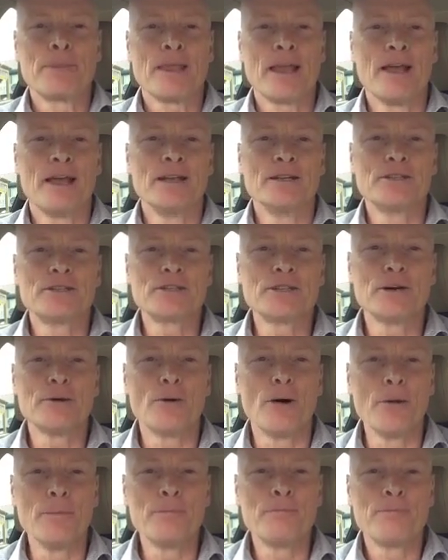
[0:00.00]
and so
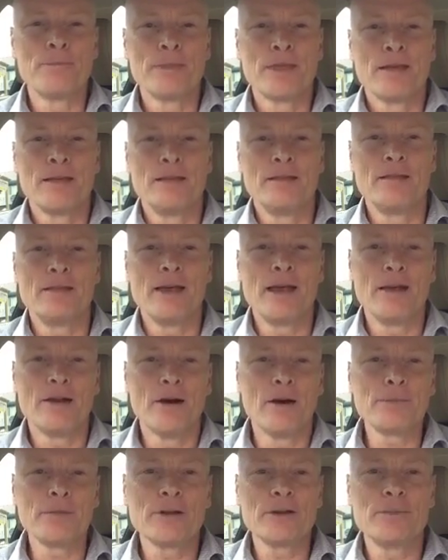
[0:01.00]
on, then
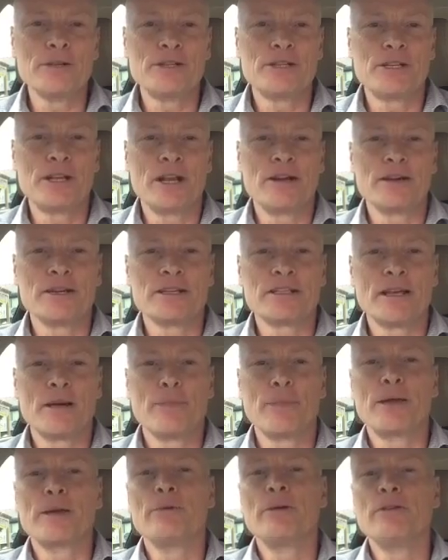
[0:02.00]
I'm going to be sharing
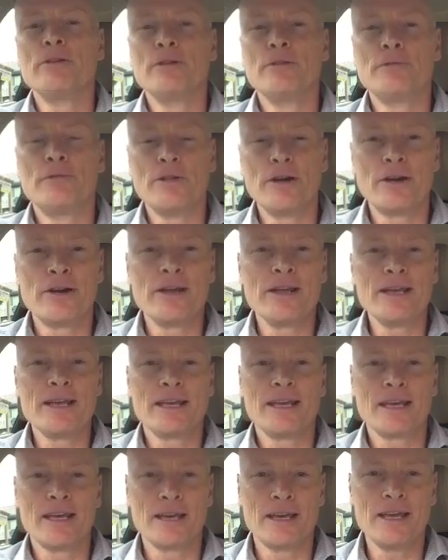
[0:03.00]
something with you very
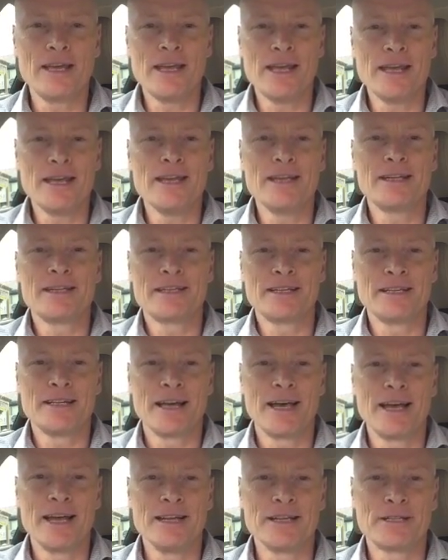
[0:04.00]
key
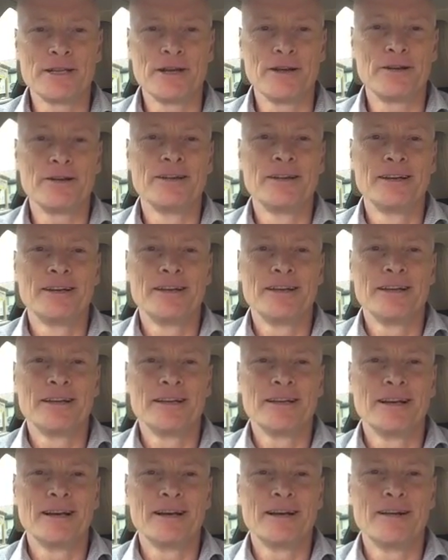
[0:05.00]
today. So
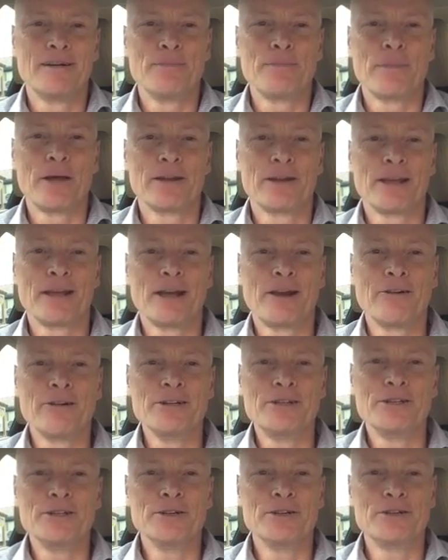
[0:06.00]
I'd
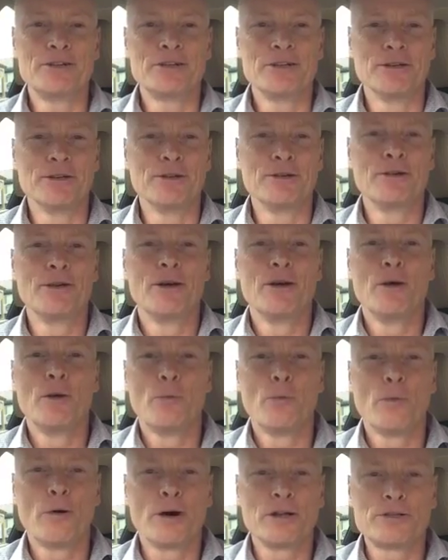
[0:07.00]
encourage you to
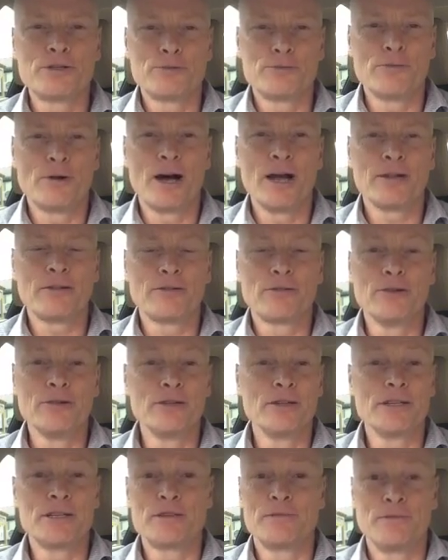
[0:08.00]
watch right through
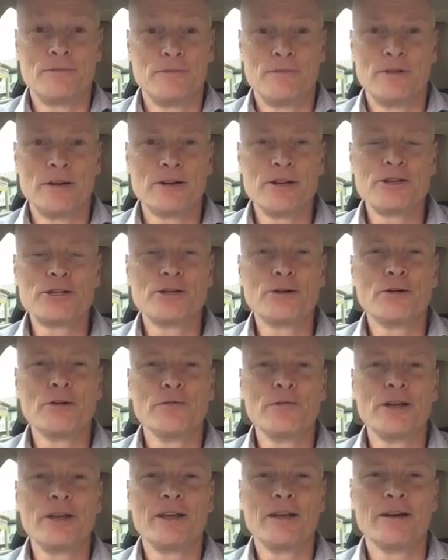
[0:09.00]
this very
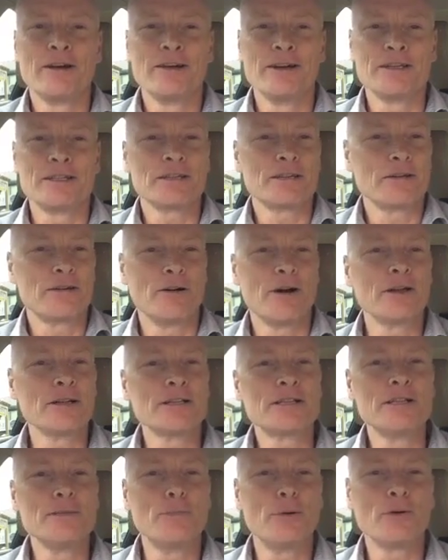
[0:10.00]
short video. It's quite a
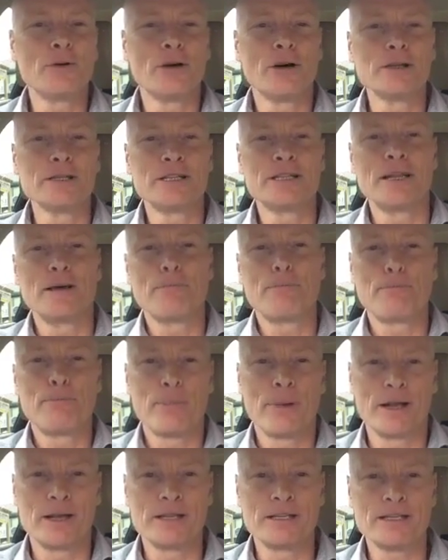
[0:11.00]
simple concept,
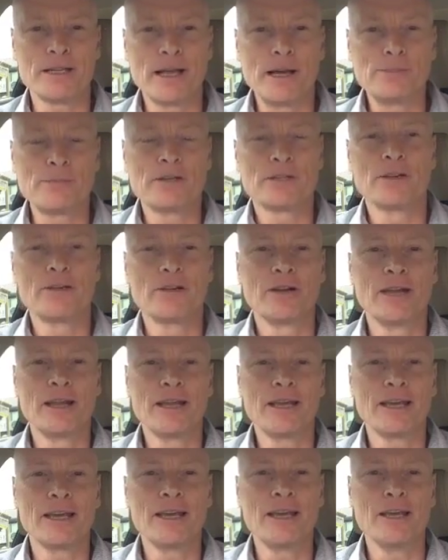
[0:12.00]
but it's absolutely
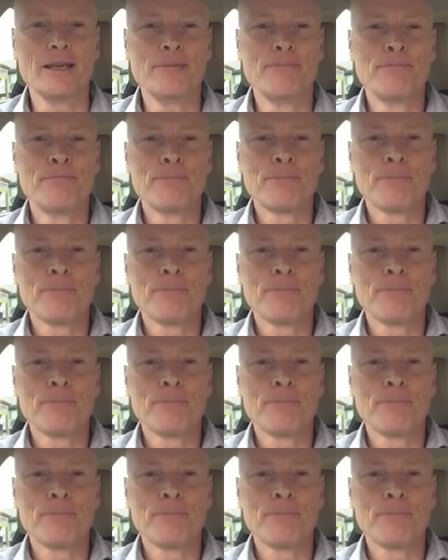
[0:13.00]
key.